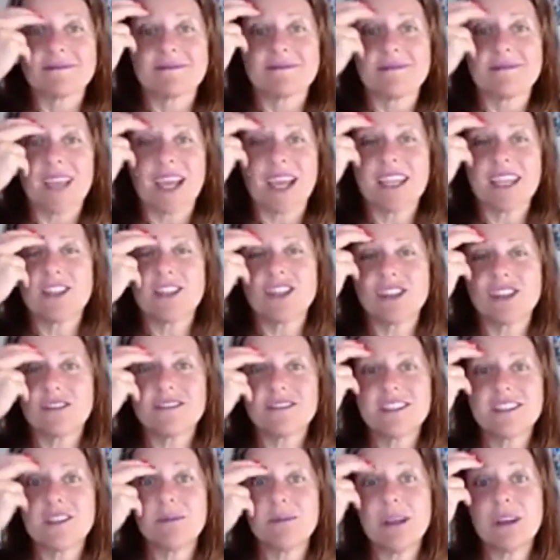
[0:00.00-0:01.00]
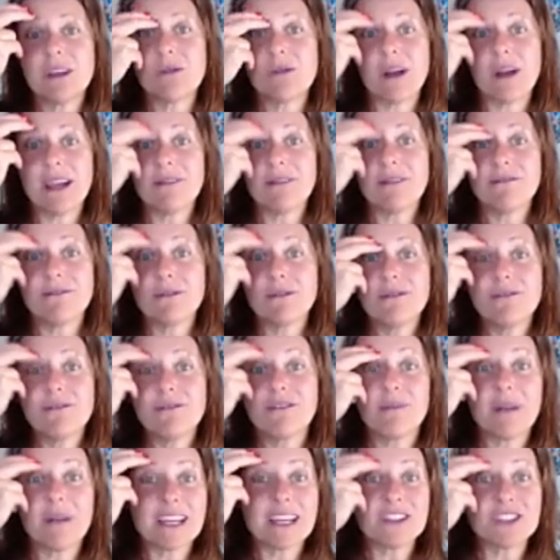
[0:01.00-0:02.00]
I choose to be grateful
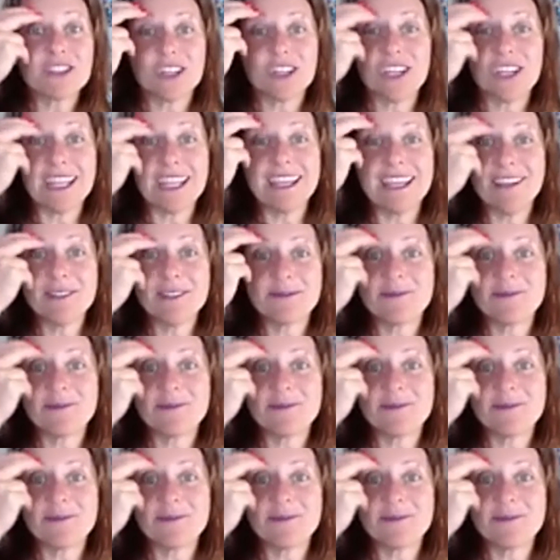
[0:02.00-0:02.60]
for my journey.